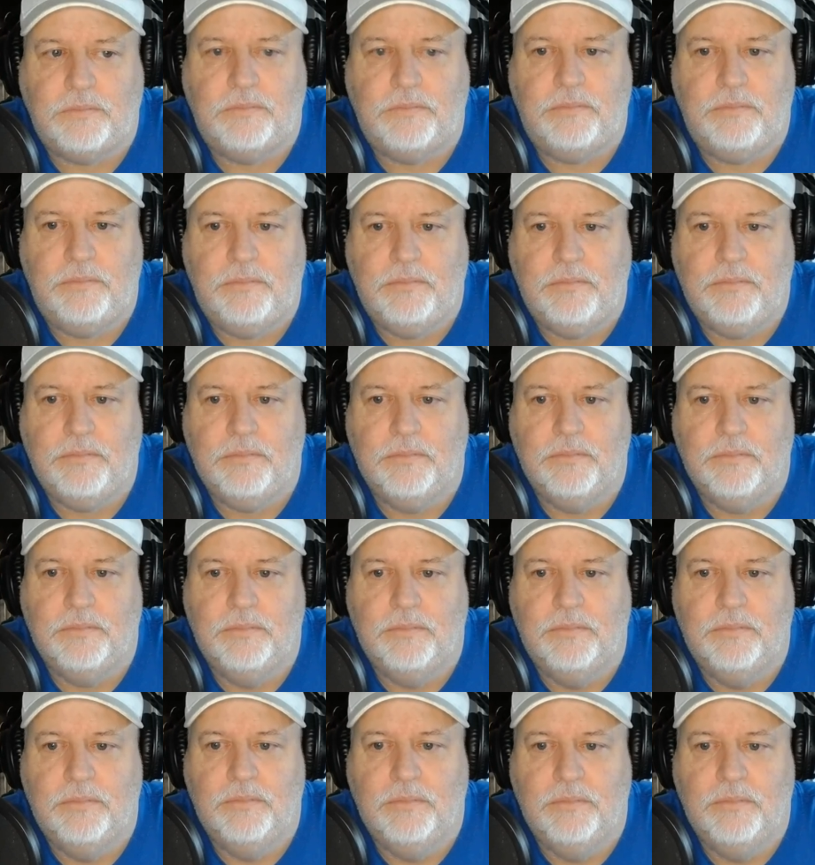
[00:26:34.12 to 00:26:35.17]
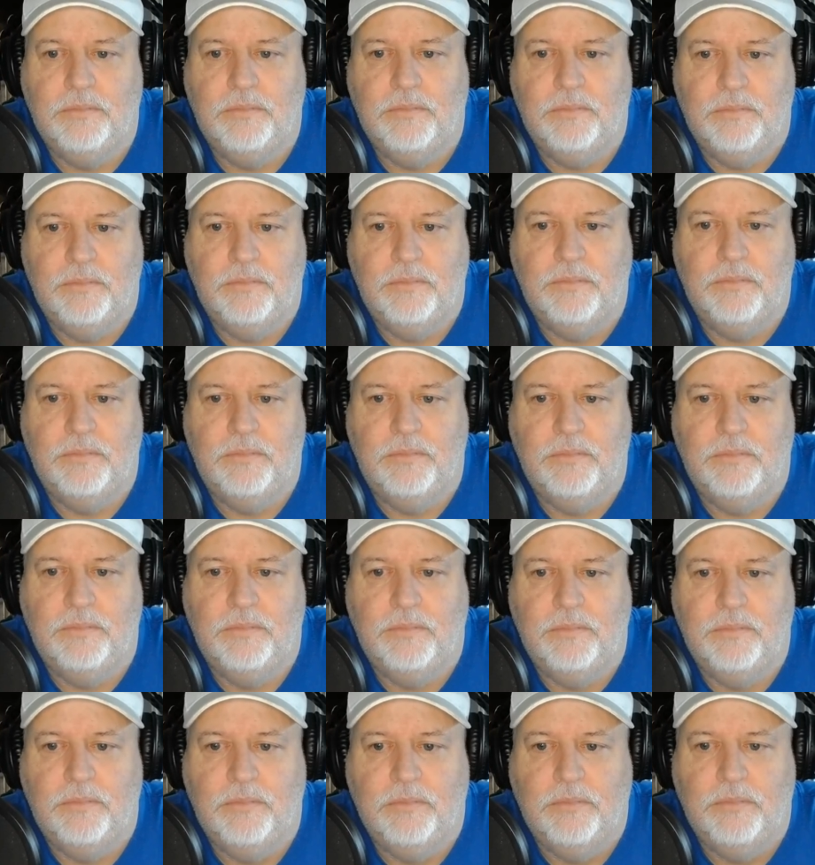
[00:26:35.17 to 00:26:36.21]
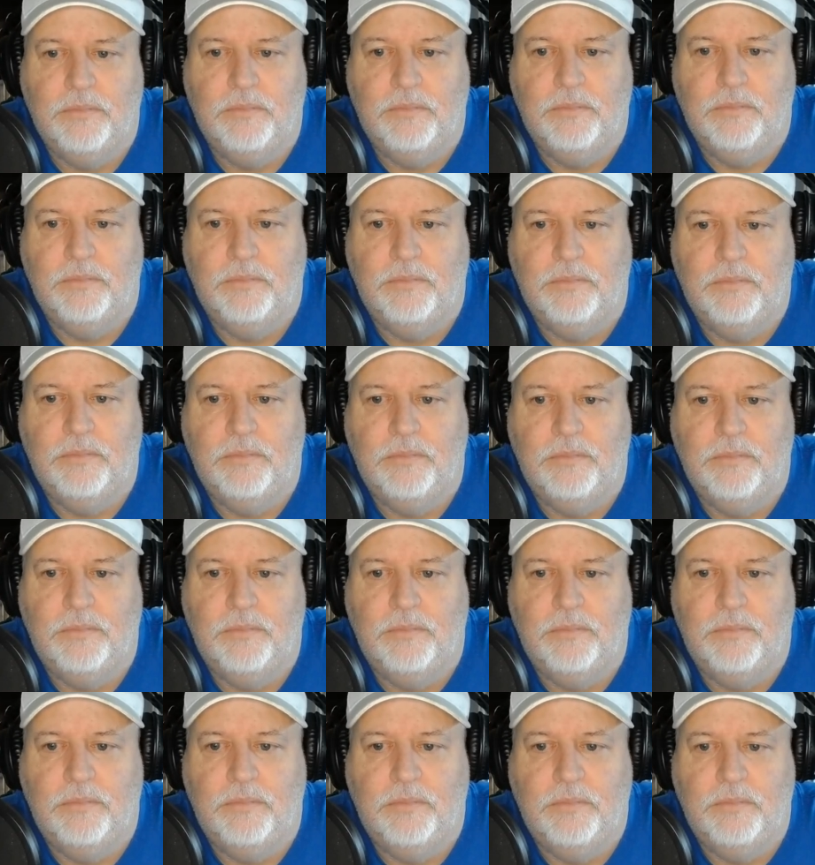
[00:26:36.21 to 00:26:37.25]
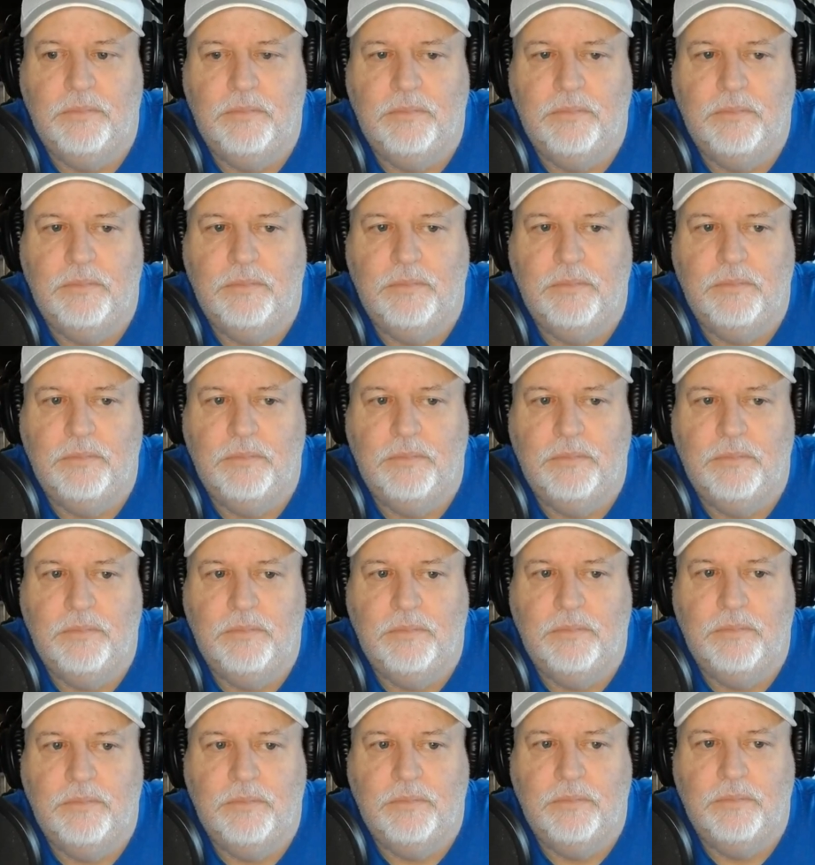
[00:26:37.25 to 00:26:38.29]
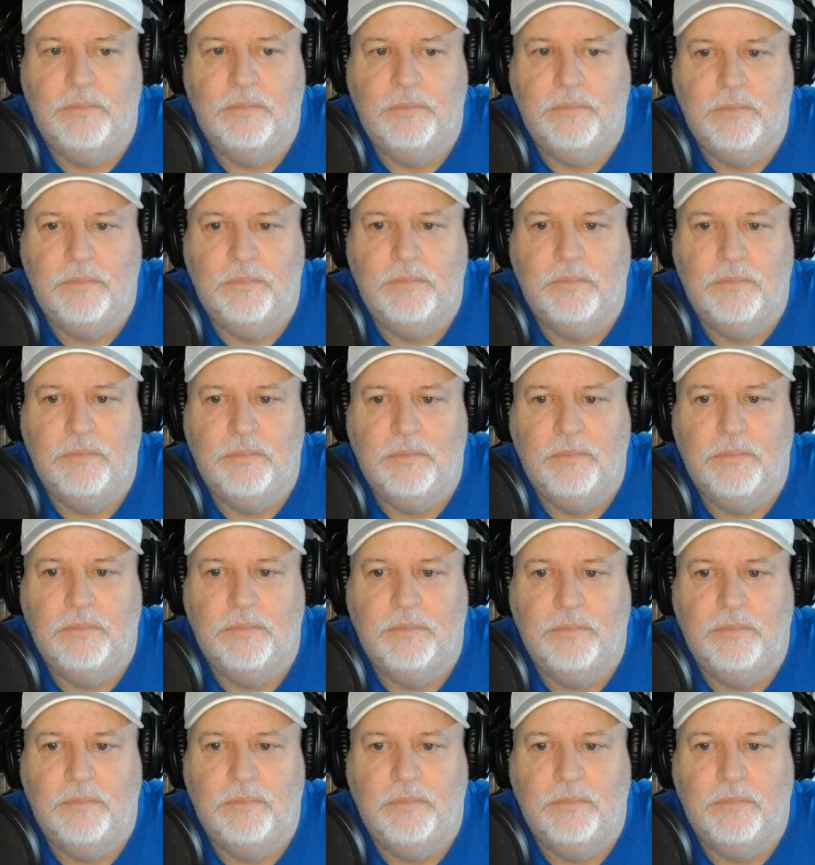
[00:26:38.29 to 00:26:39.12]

(not speaking)